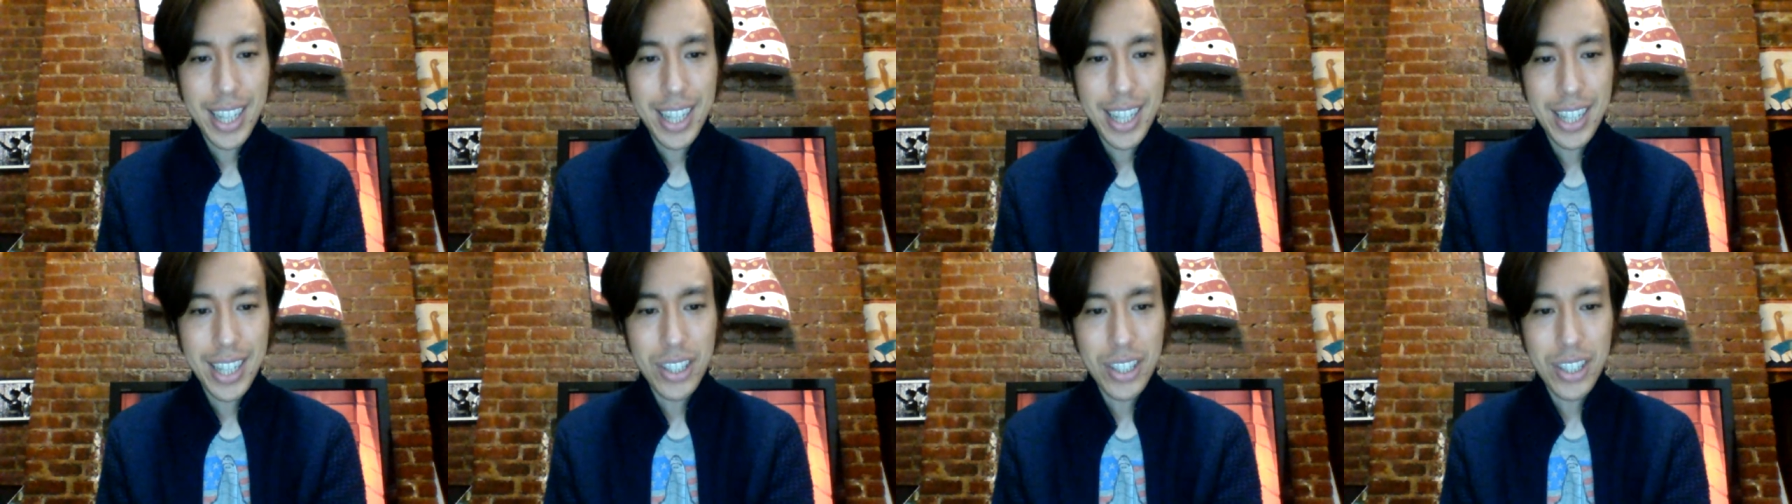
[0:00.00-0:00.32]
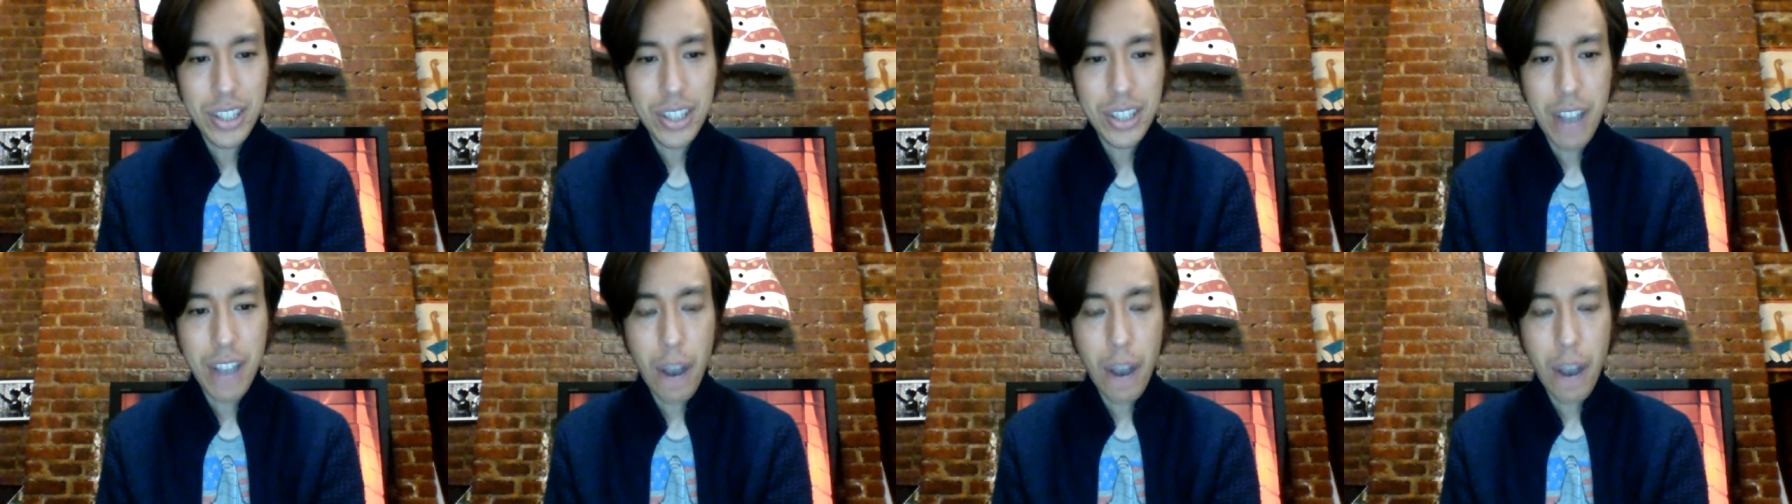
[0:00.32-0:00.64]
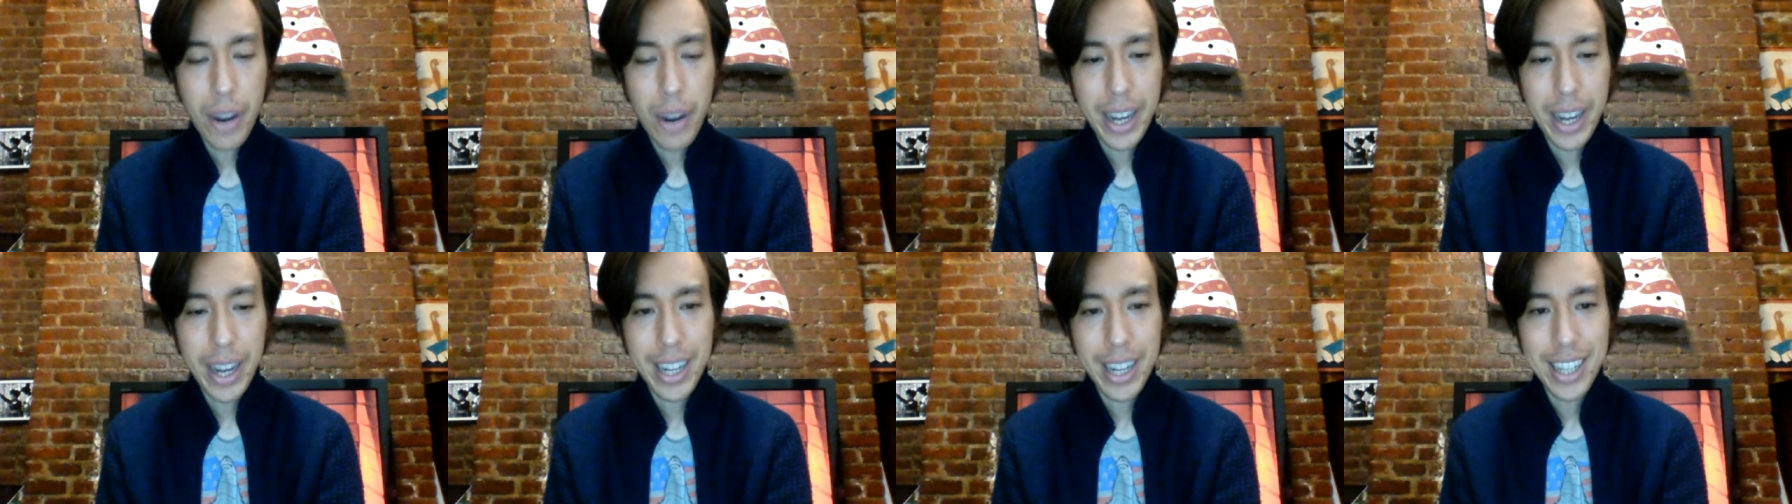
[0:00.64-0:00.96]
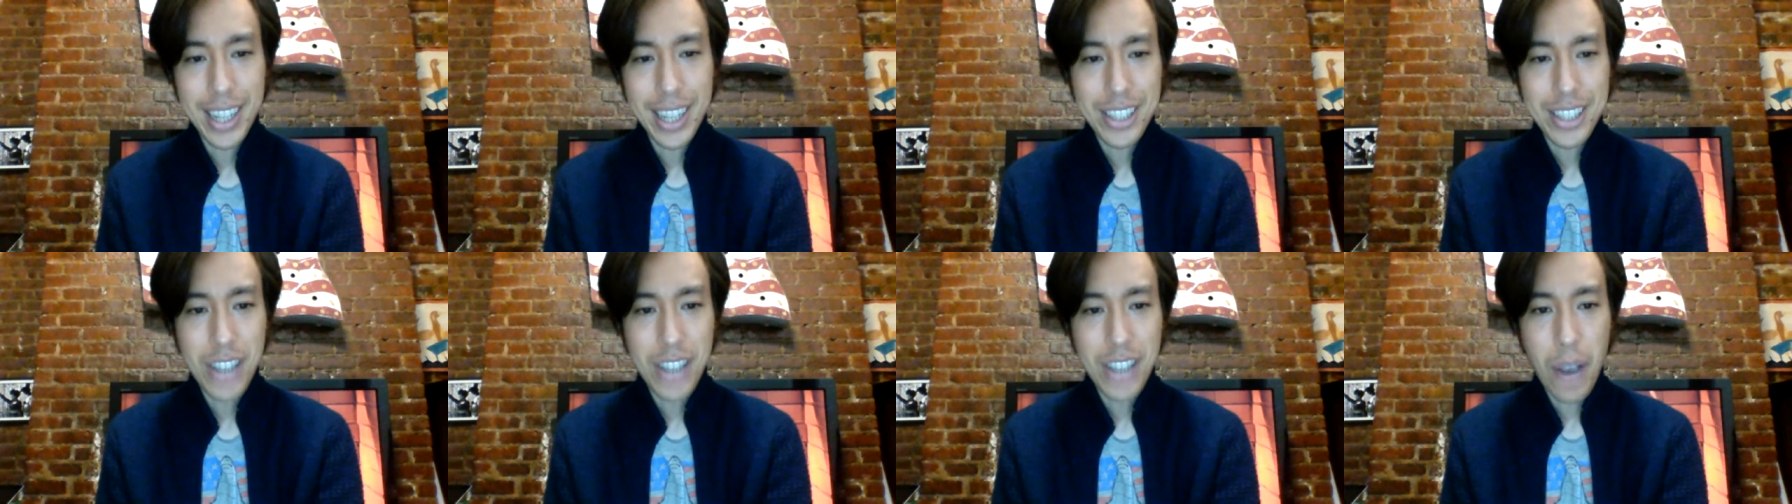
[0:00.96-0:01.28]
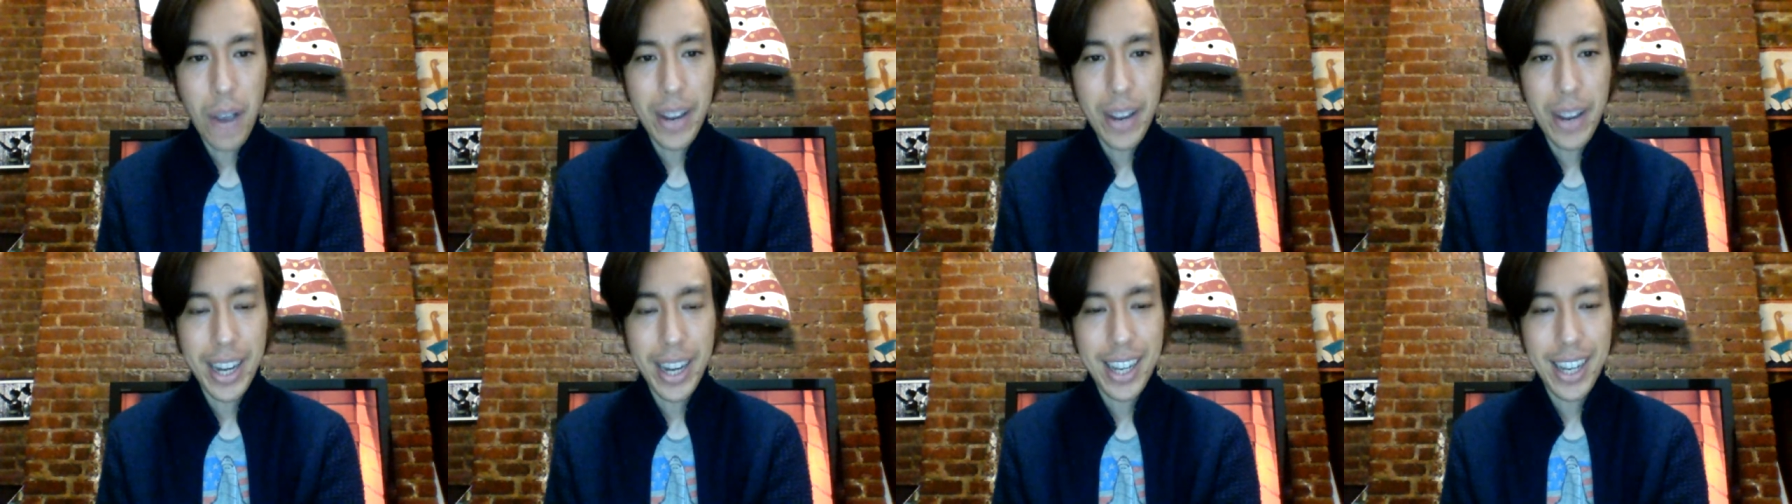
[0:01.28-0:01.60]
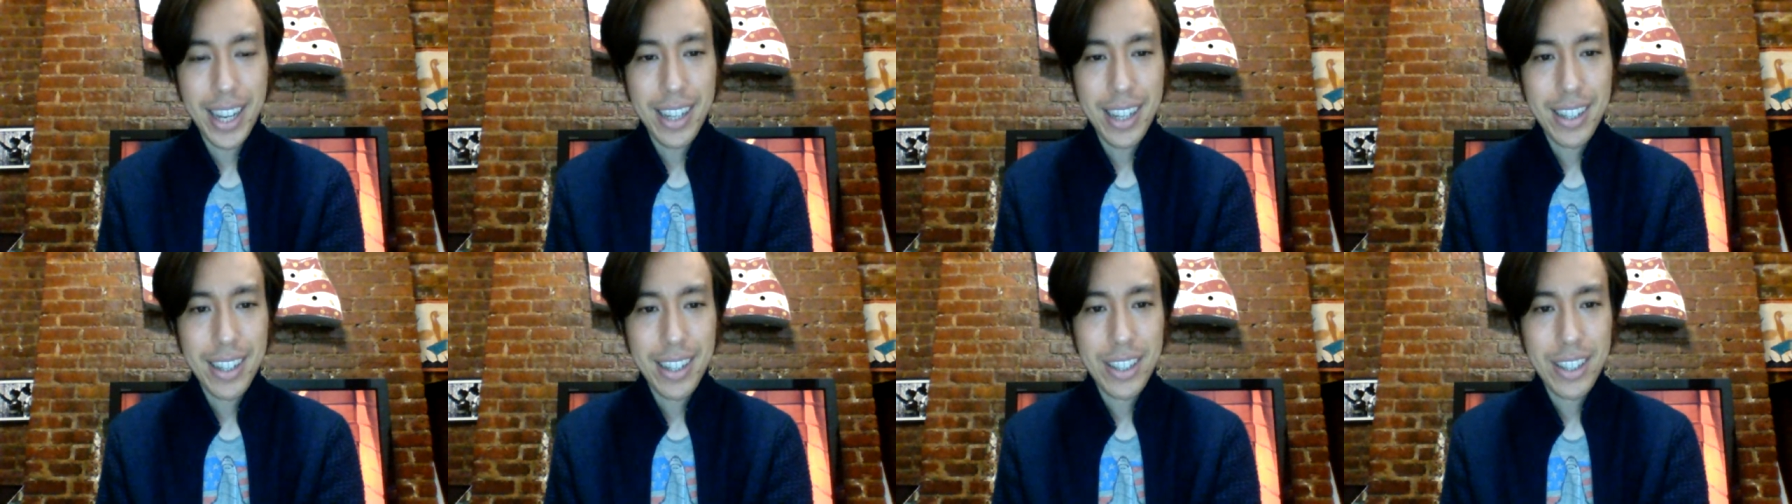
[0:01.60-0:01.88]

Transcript: is going.